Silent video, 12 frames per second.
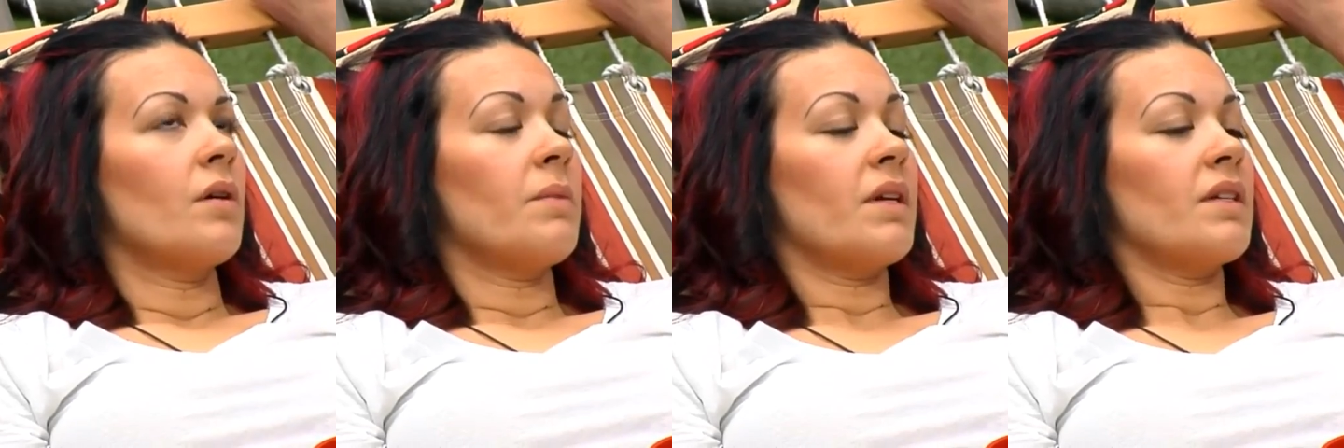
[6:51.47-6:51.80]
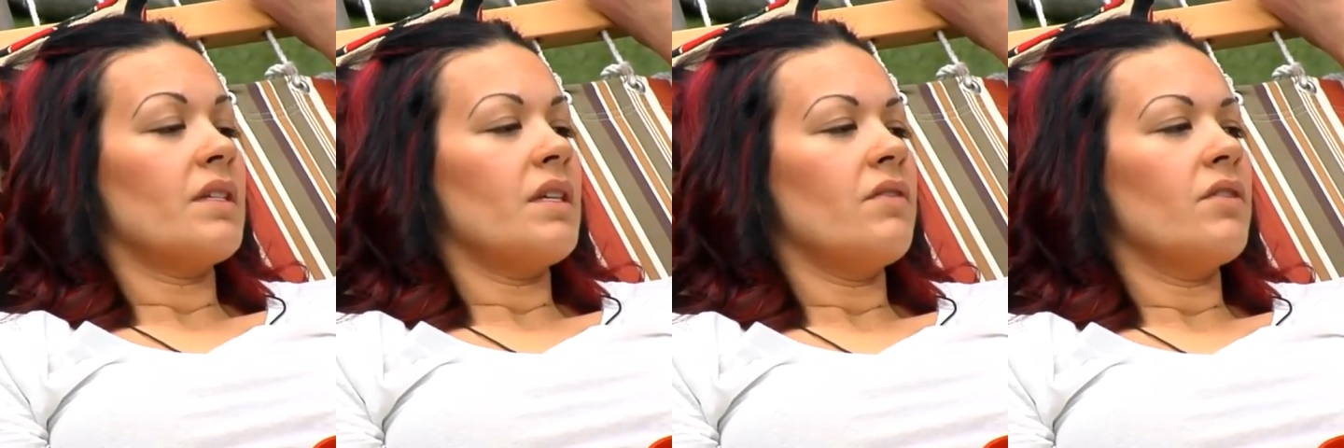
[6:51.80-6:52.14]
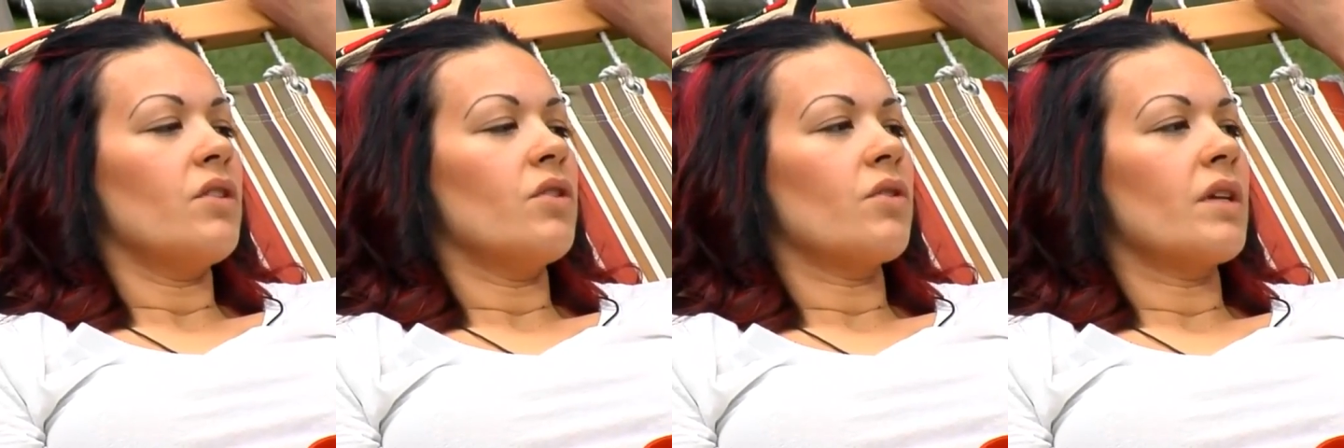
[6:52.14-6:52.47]
because
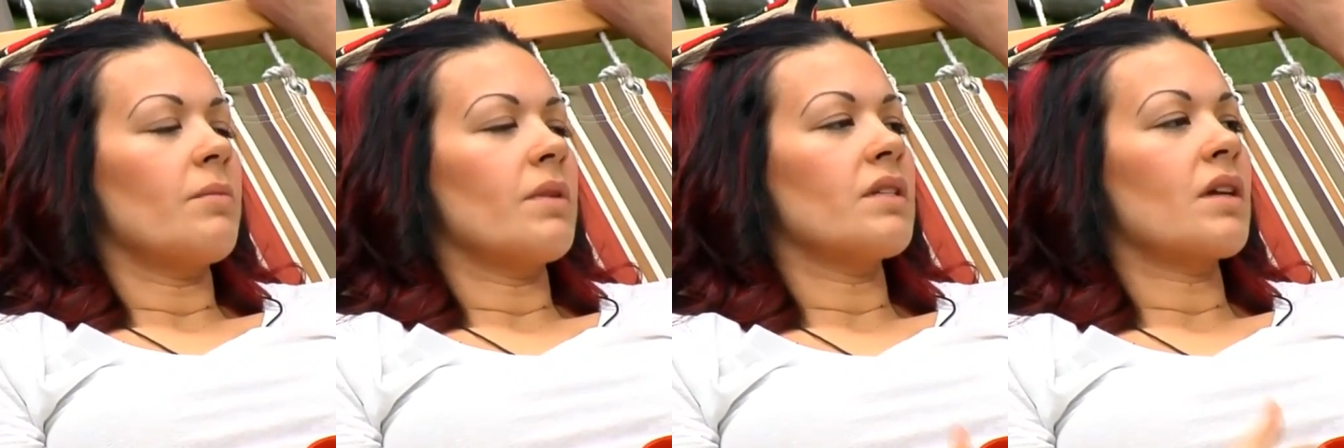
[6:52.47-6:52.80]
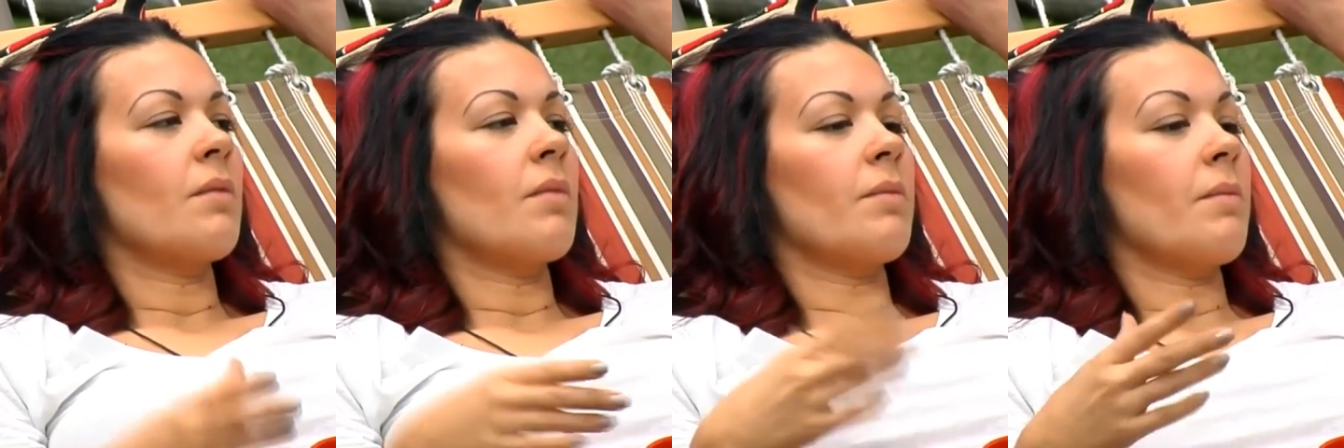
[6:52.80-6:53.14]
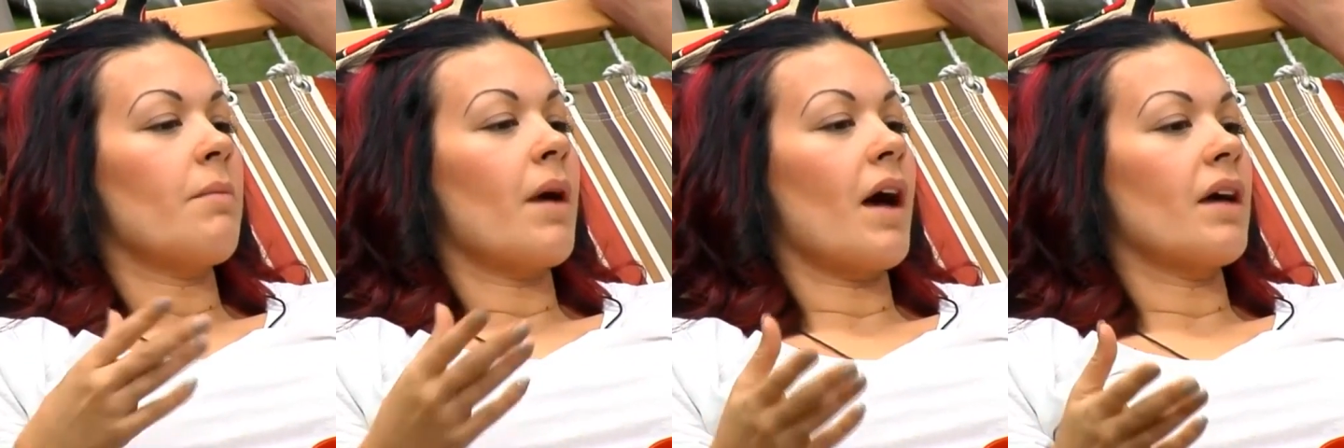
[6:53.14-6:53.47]
even your name has come up
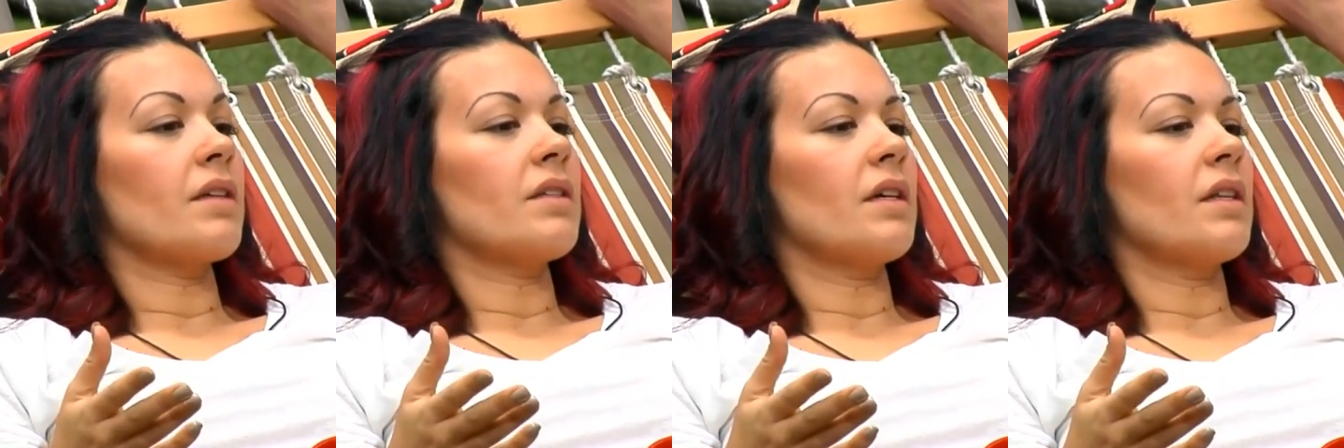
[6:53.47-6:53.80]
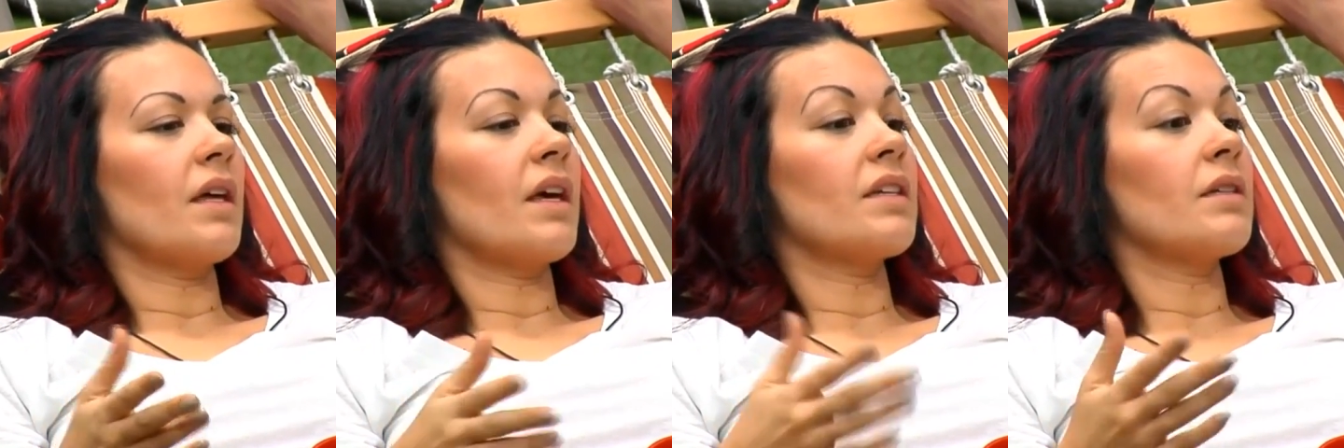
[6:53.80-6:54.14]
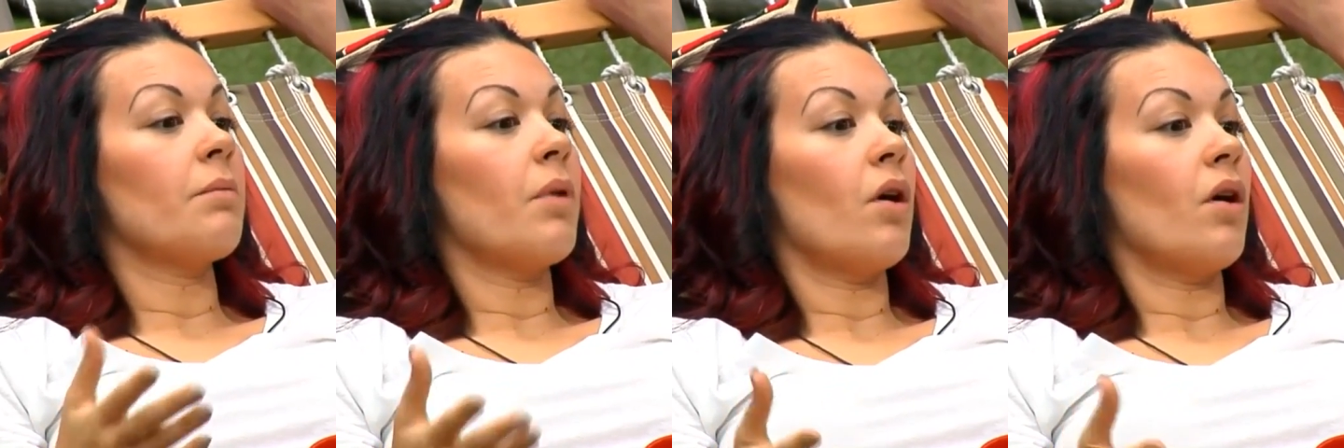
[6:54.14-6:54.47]
in passing, like as a
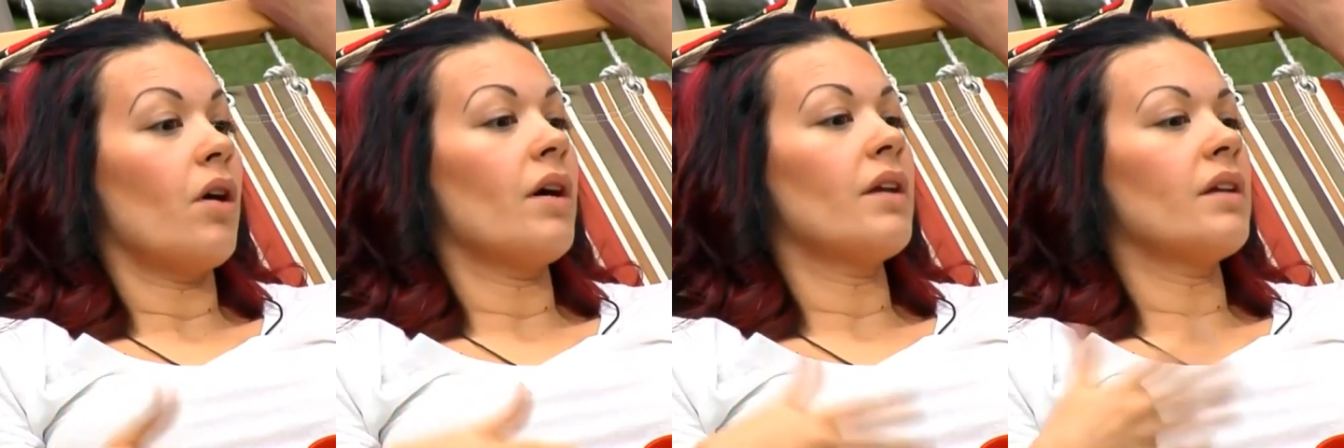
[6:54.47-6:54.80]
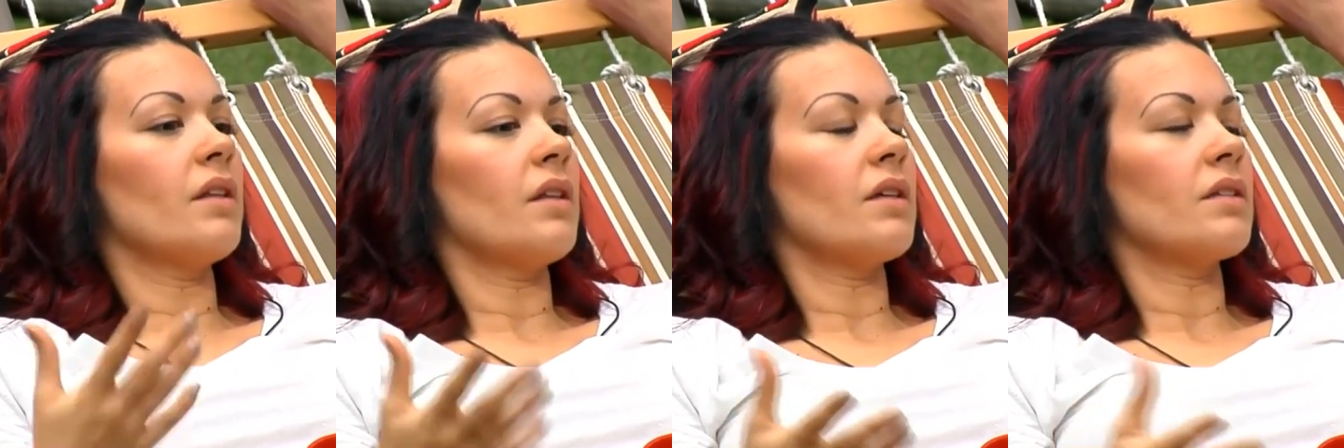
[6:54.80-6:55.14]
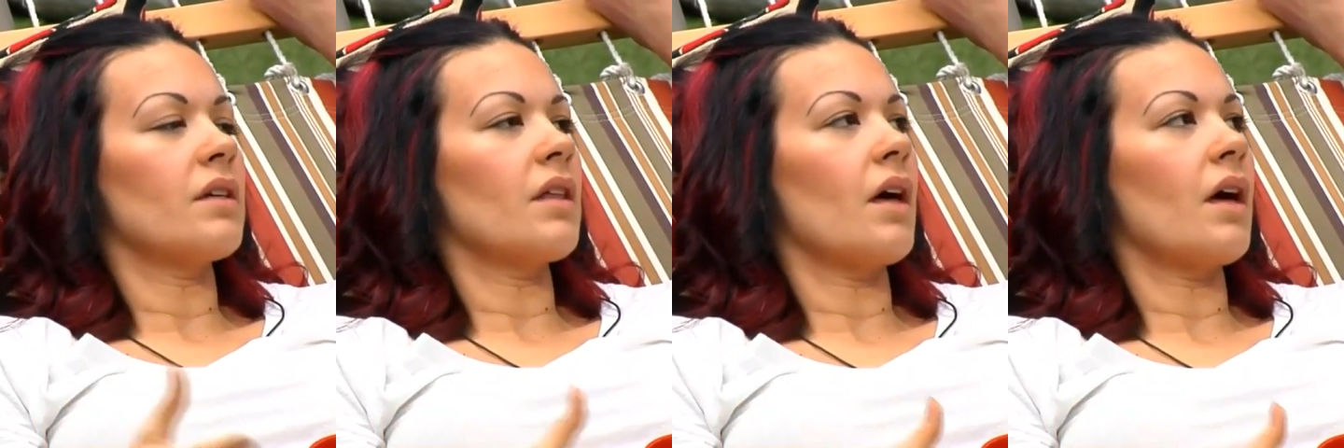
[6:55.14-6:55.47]
pawn and things
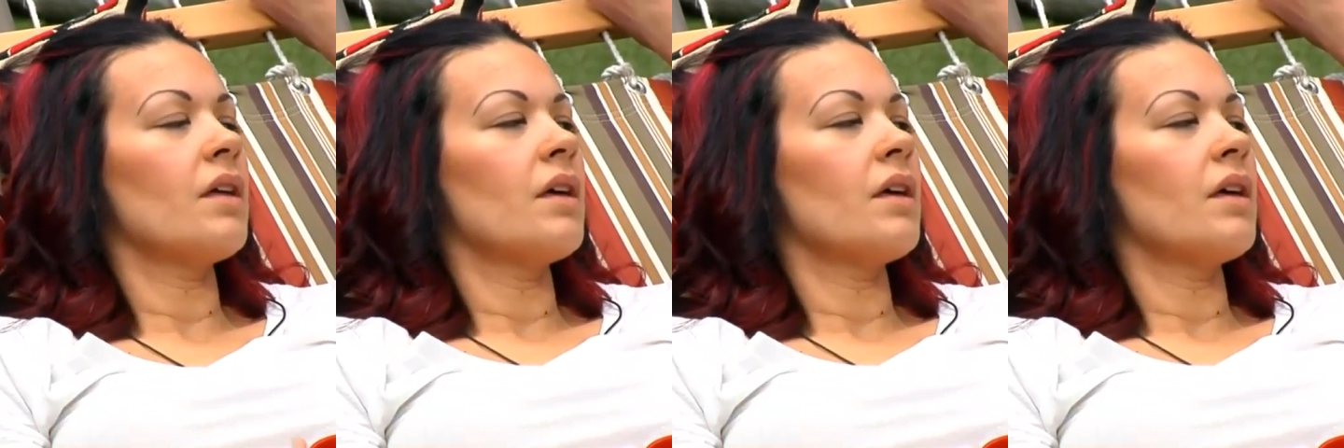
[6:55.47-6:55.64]
like that,